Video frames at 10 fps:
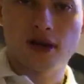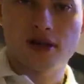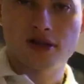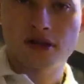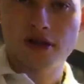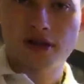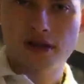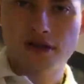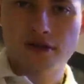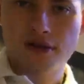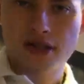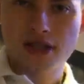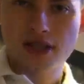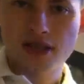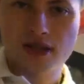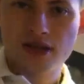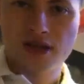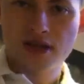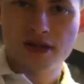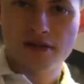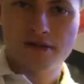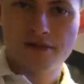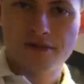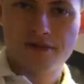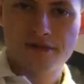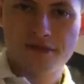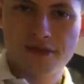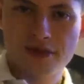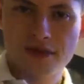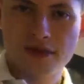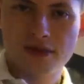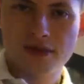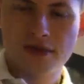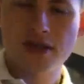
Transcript: Sorry, looking at the rest of them. So